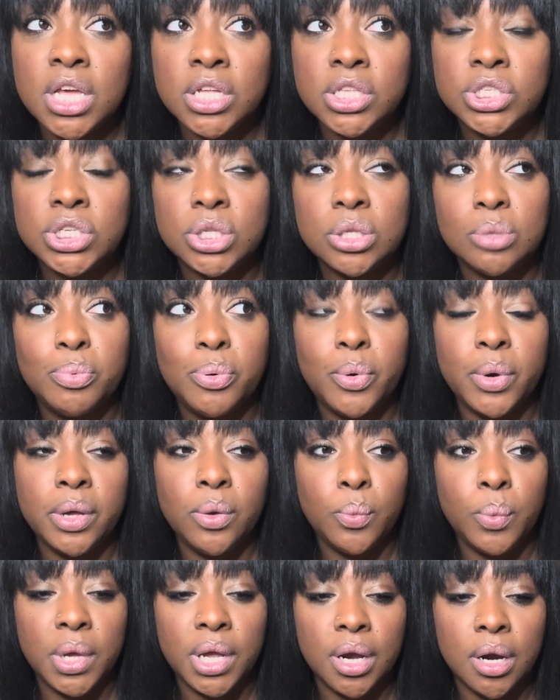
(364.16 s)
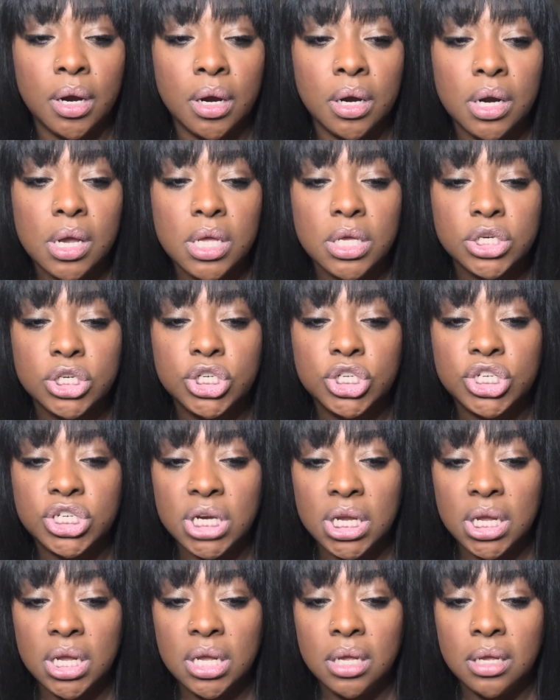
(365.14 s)
to the point where
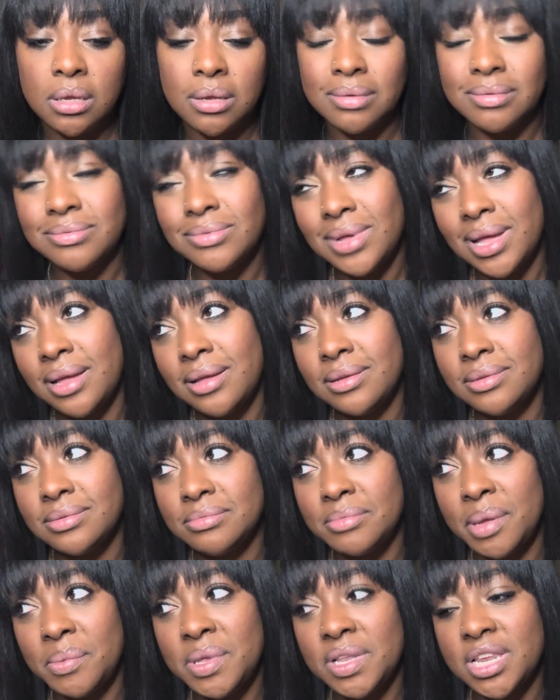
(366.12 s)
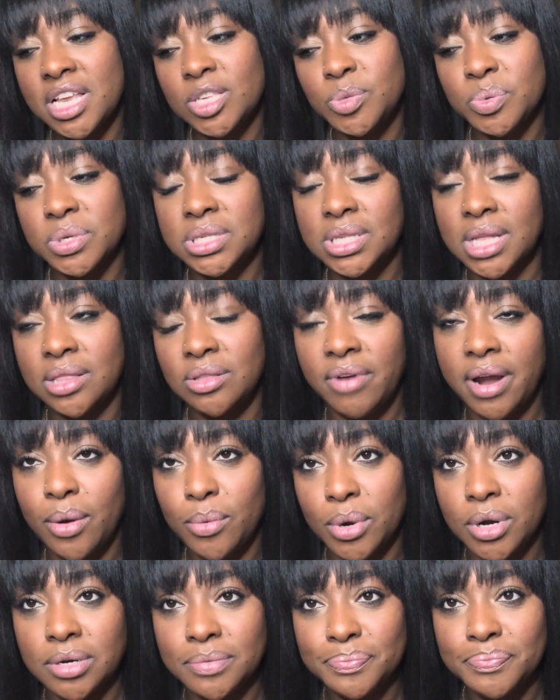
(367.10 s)
she, well, maybe desperate is not the right
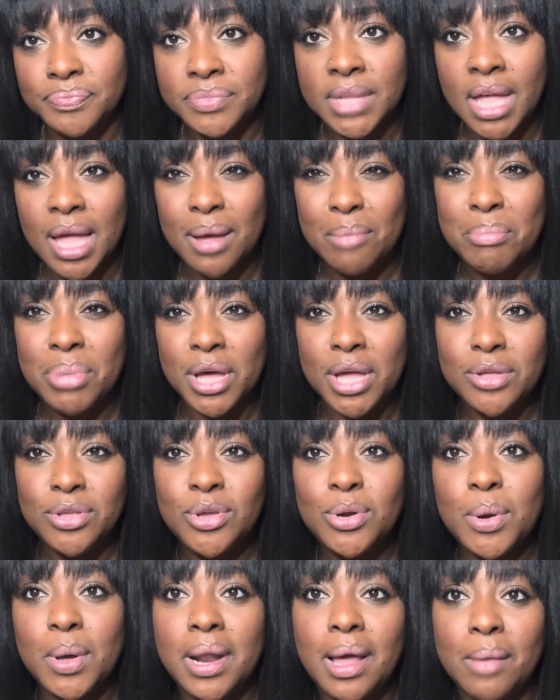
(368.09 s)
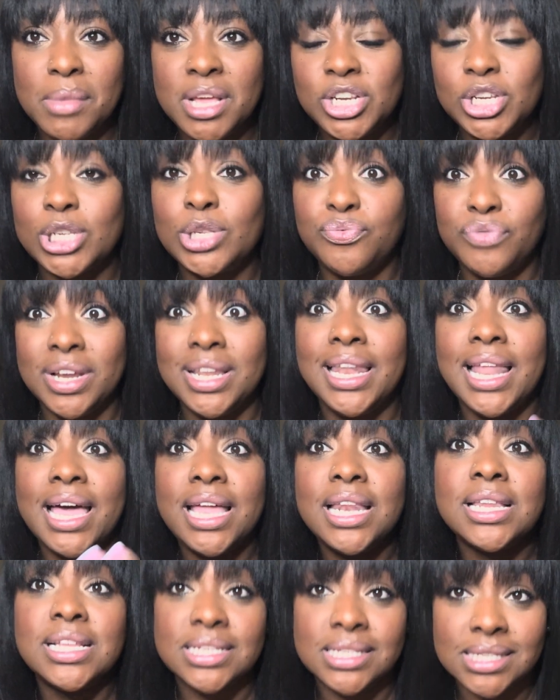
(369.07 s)
word, but you know what I mean, just
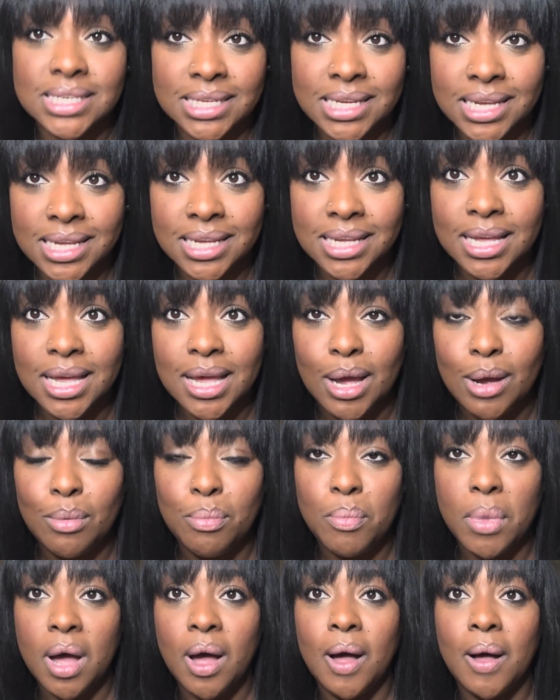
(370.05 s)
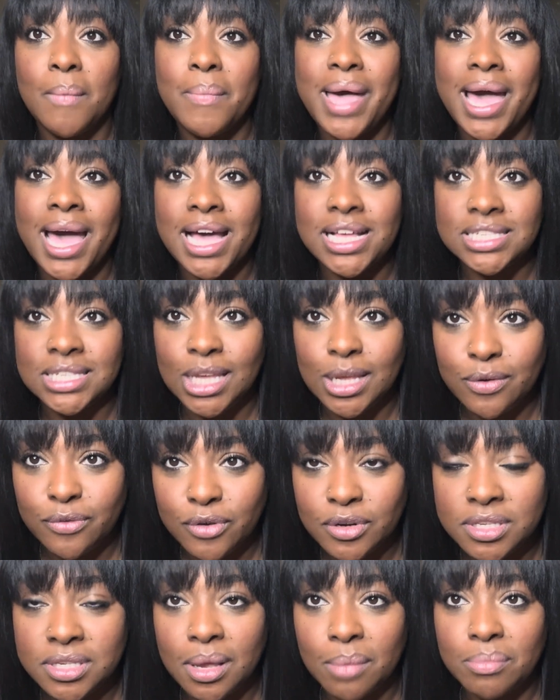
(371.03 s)
relentlessly asking
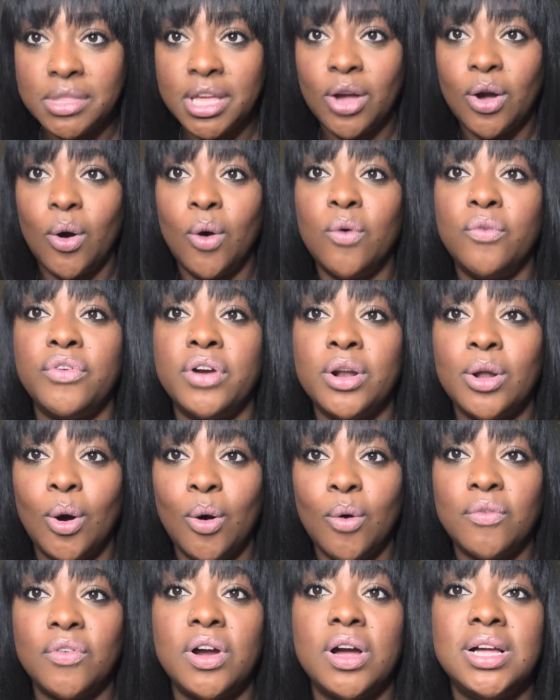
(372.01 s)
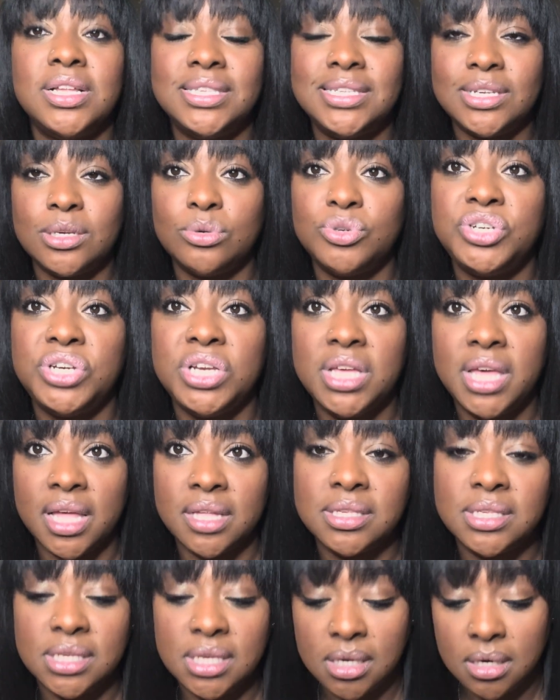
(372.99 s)
for something over and over until she
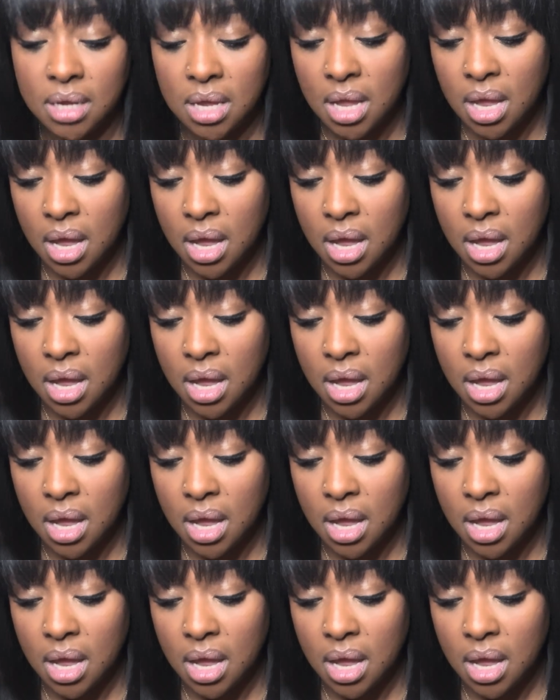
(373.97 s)
gets it.